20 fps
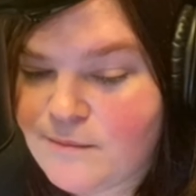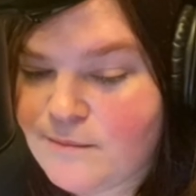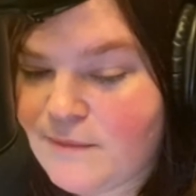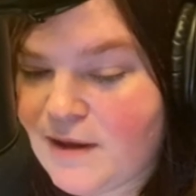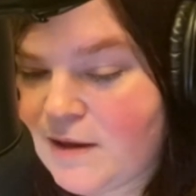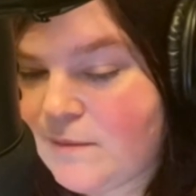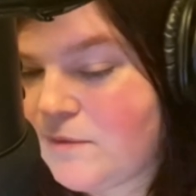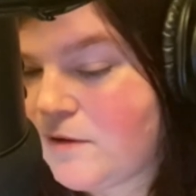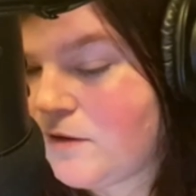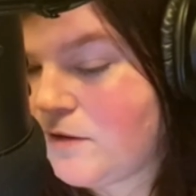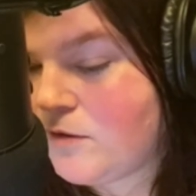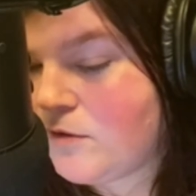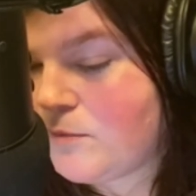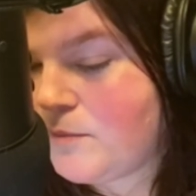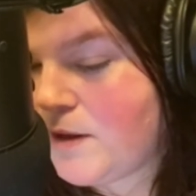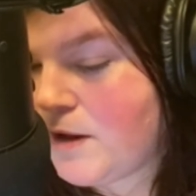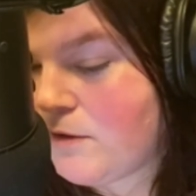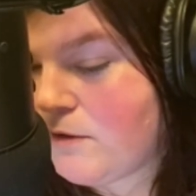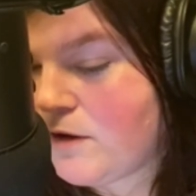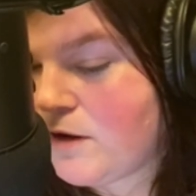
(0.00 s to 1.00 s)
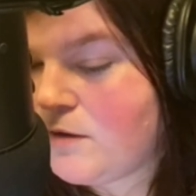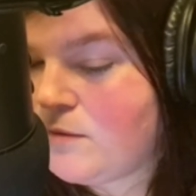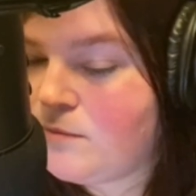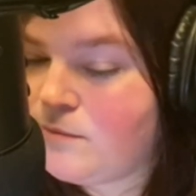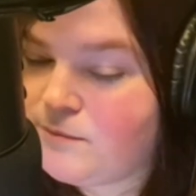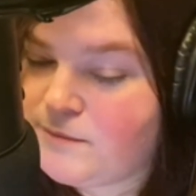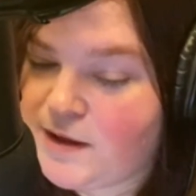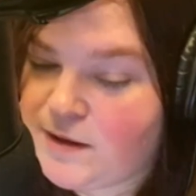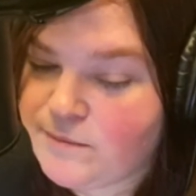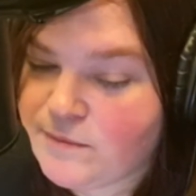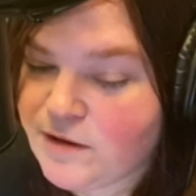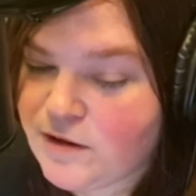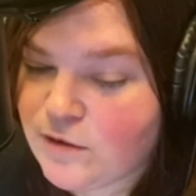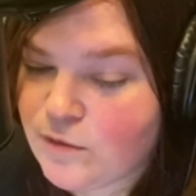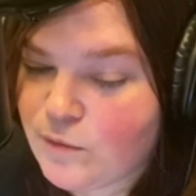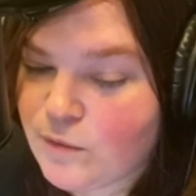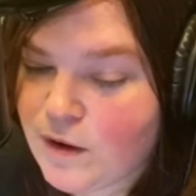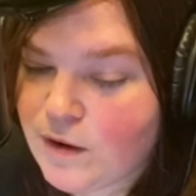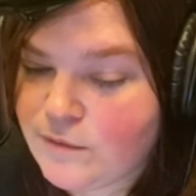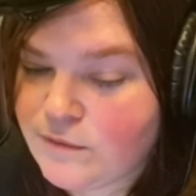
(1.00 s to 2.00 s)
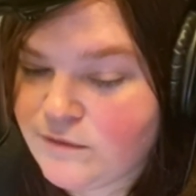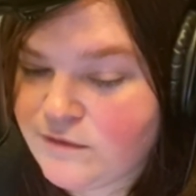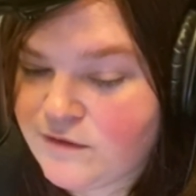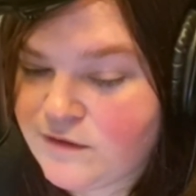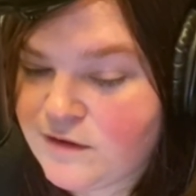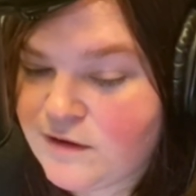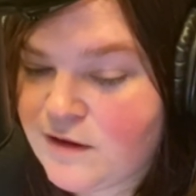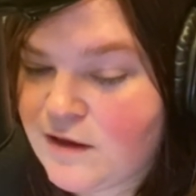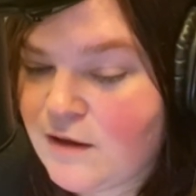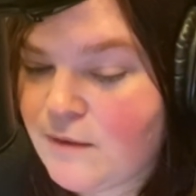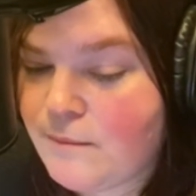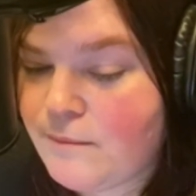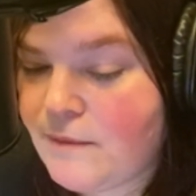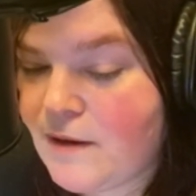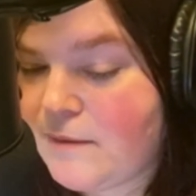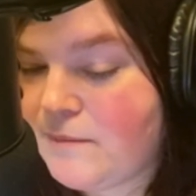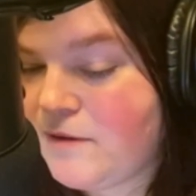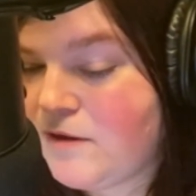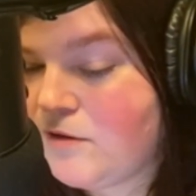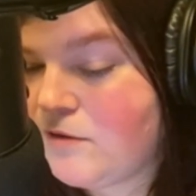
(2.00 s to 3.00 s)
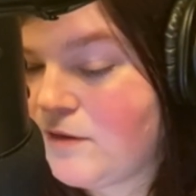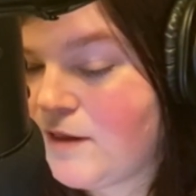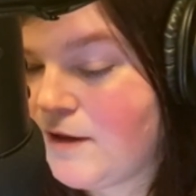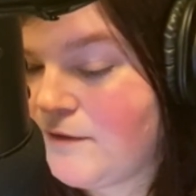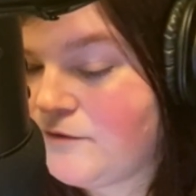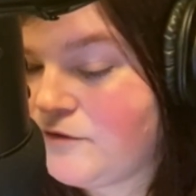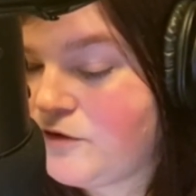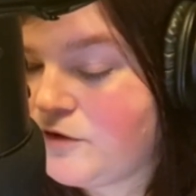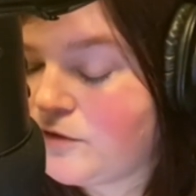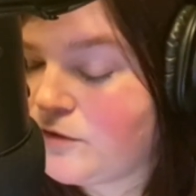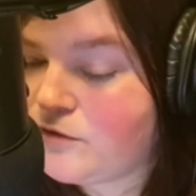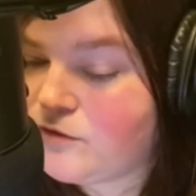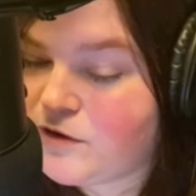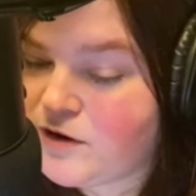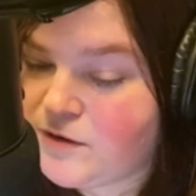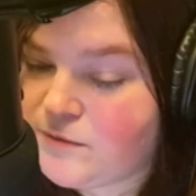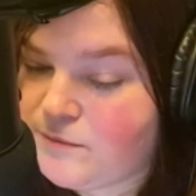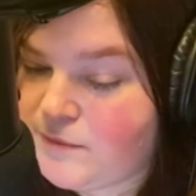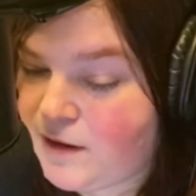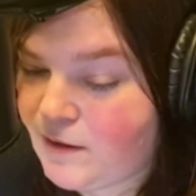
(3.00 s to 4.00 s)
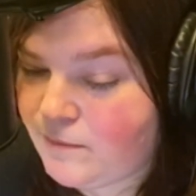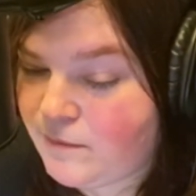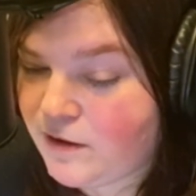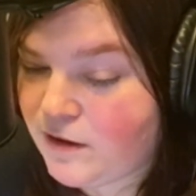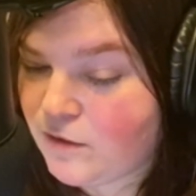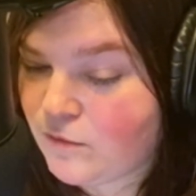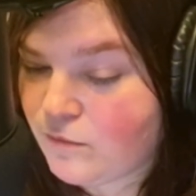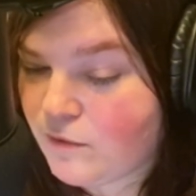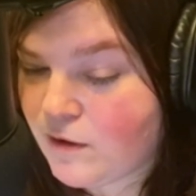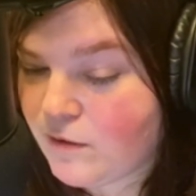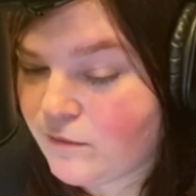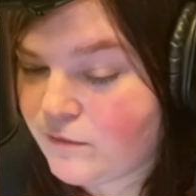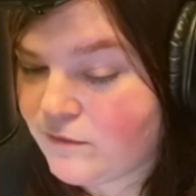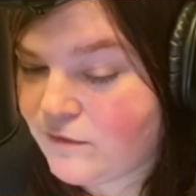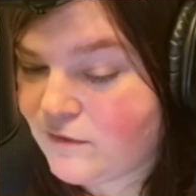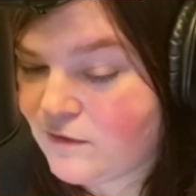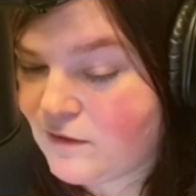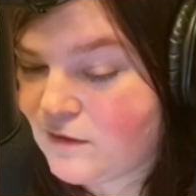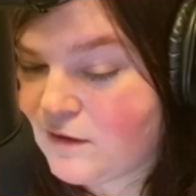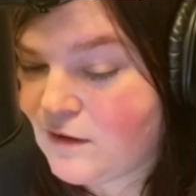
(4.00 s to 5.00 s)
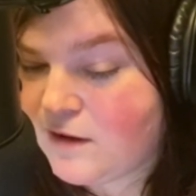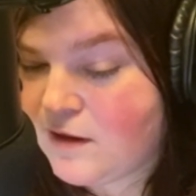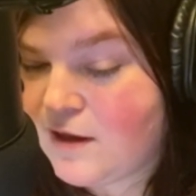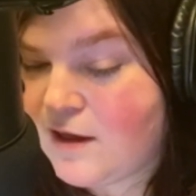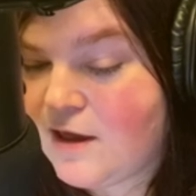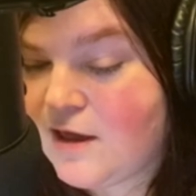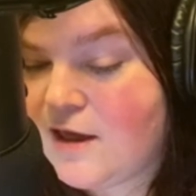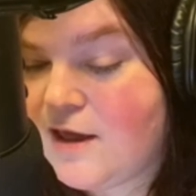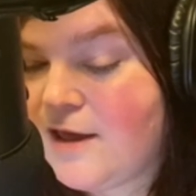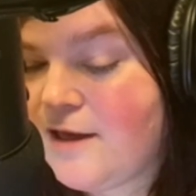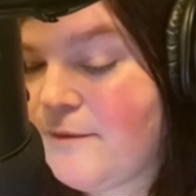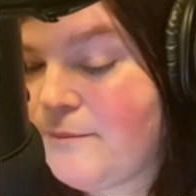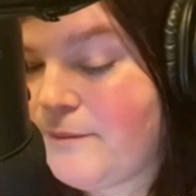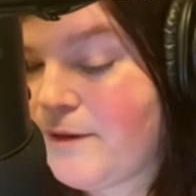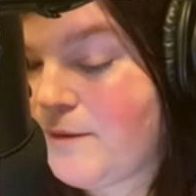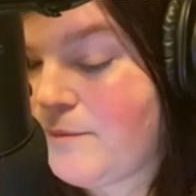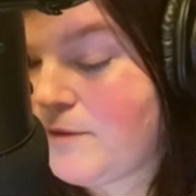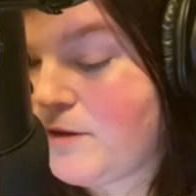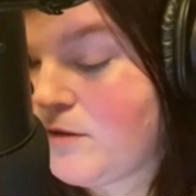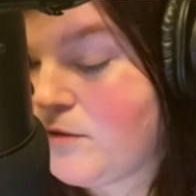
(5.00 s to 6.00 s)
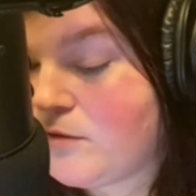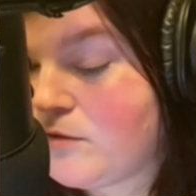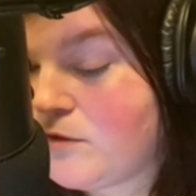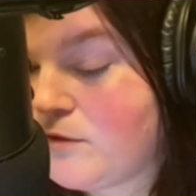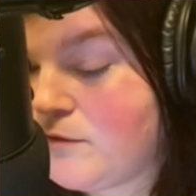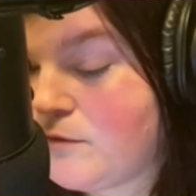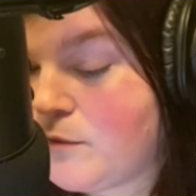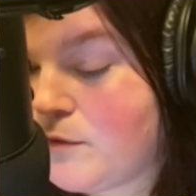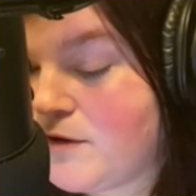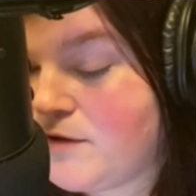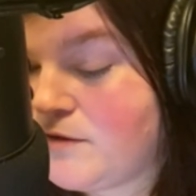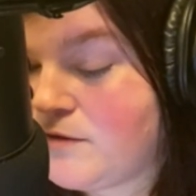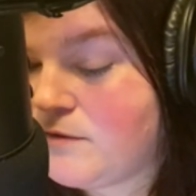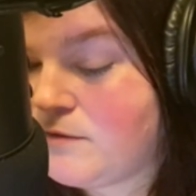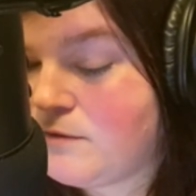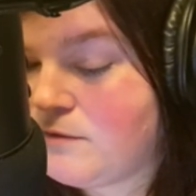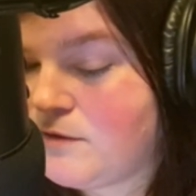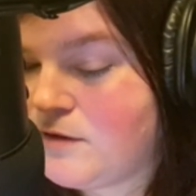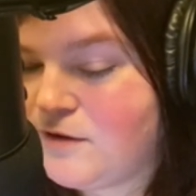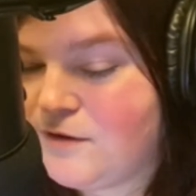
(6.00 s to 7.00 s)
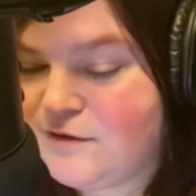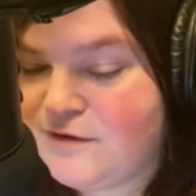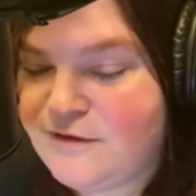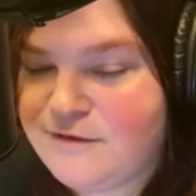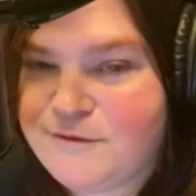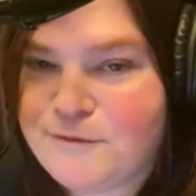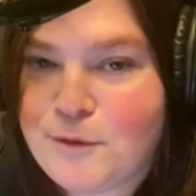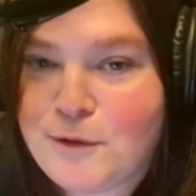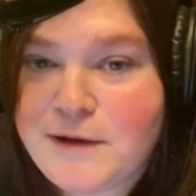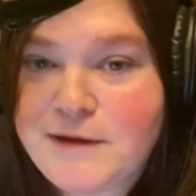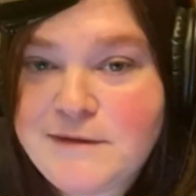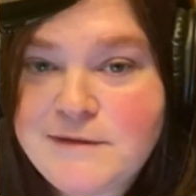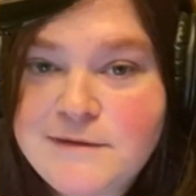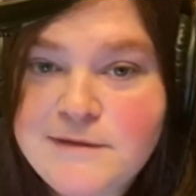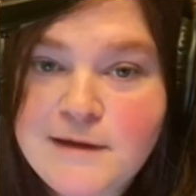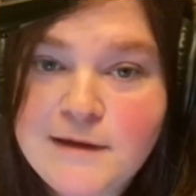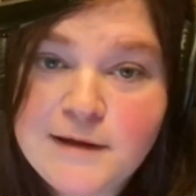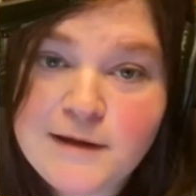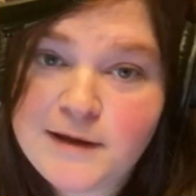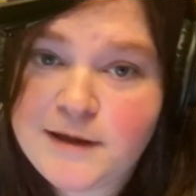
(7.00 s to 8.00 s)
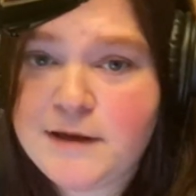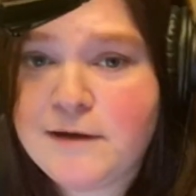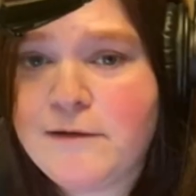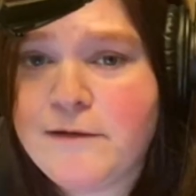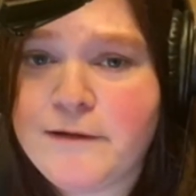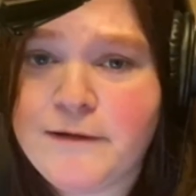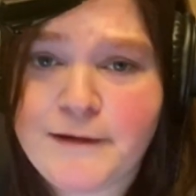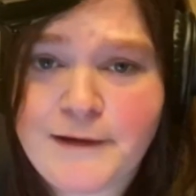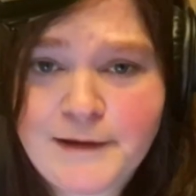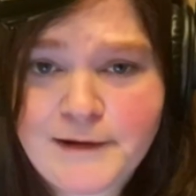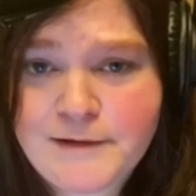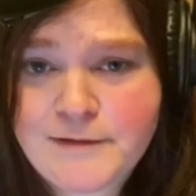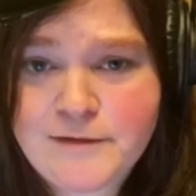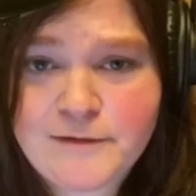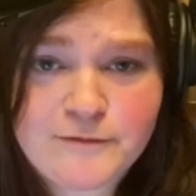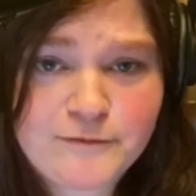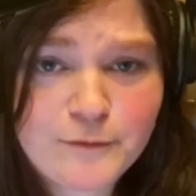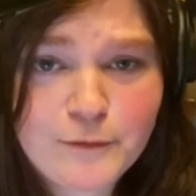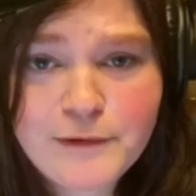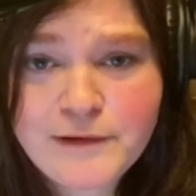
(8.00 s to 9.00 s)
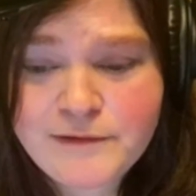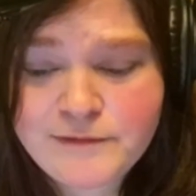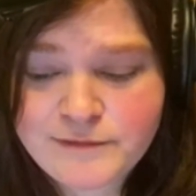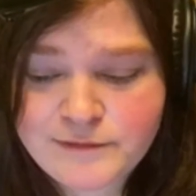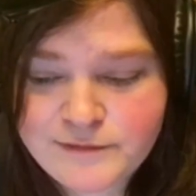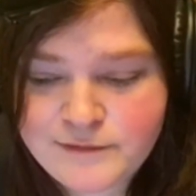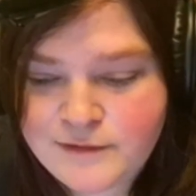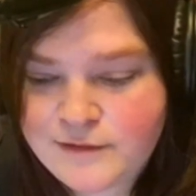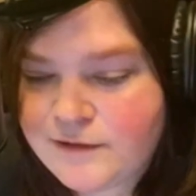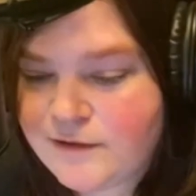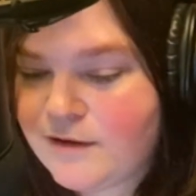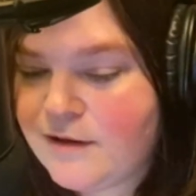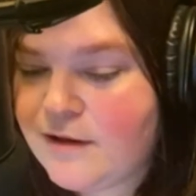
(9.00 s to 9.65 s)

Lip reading: Maybe you'll marry, maybe you won't. Maybe you'll have children, maybe you won't. Maybe you'll divorce. You're gonna get a divorce.